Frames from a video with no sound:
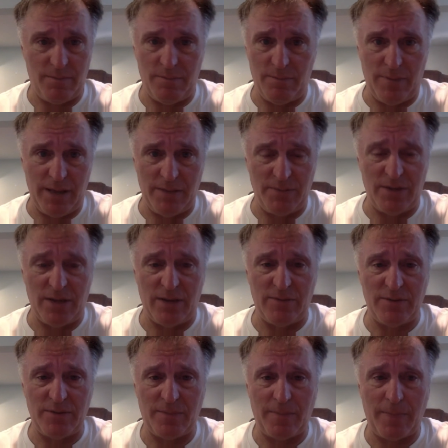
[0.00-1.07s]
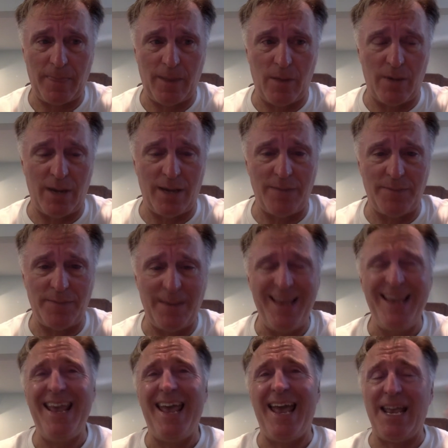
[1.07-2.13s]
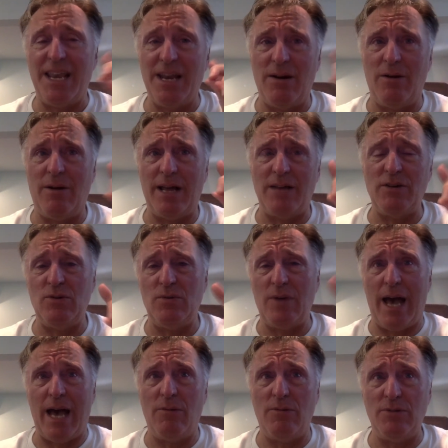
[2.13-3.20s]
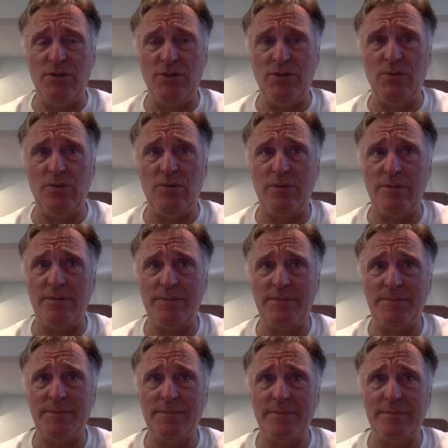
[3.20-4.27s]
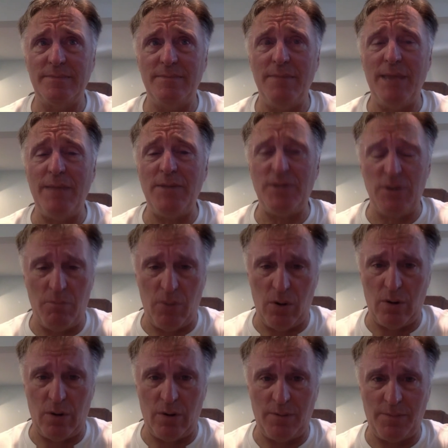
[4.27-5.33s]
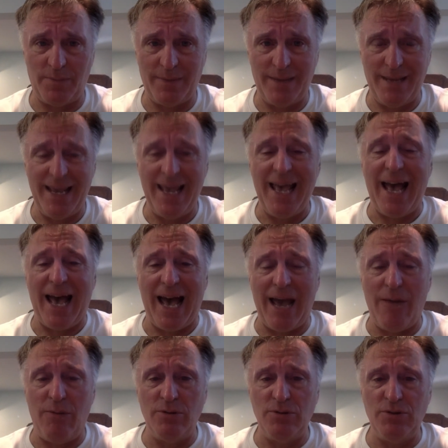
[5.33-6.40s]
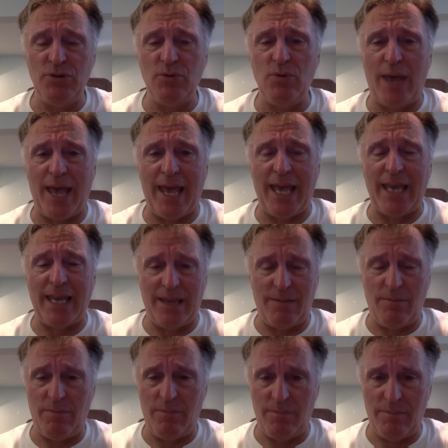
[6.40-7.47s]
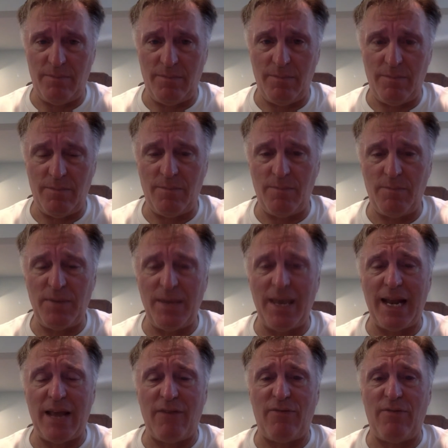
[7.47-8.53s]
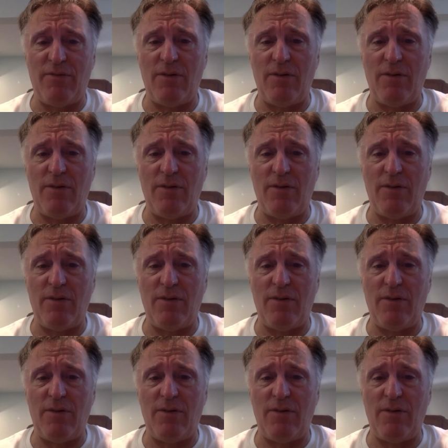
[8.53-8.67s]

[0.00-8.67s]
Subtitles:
by themselves, okay? And you know what I do? I will do, maybe tomorrow, I will do a PNF